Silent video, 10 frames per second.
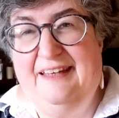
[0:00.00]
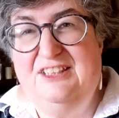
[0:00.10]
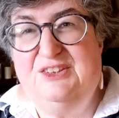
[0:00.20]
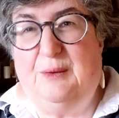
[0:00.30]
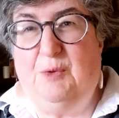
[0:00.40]

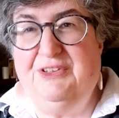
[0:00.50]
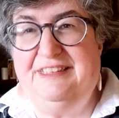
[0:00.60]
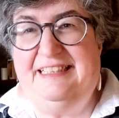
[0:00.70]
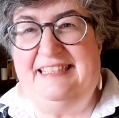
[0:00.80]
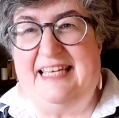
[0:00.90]
So I
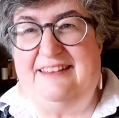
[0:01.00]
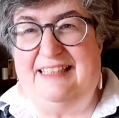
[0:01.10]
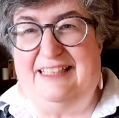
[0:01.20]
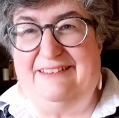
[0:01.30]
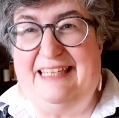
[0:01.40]
wanted to say the
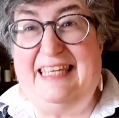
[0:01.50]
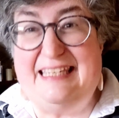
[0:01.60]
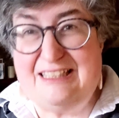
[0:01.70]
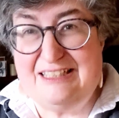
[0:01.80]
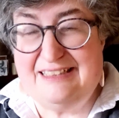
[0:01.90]
letter
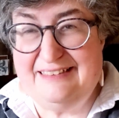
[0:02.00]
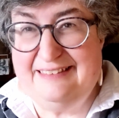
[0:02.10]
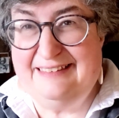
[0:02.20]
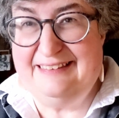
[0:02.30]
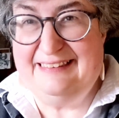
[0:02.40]
H
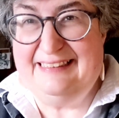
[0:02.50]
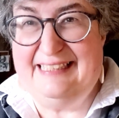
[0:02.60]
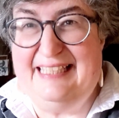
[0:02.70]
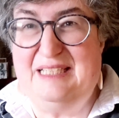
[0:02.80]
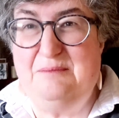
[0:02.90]

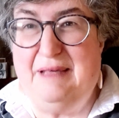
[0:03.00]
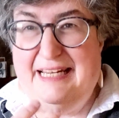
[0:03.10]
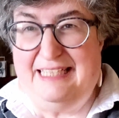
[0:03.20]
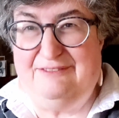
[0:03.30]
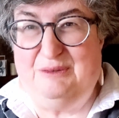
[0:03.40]
in as
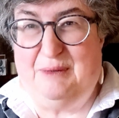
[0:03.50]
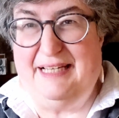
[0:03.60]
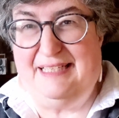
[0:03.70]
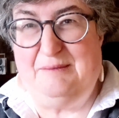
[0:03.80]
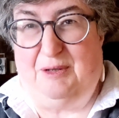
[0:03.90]
many different
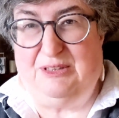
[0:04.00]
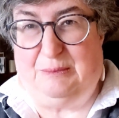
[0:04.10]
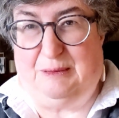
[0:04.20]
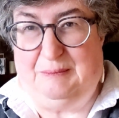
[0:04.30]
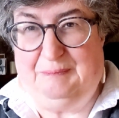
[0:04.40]
ways as
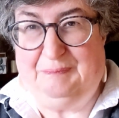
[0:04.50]
possible,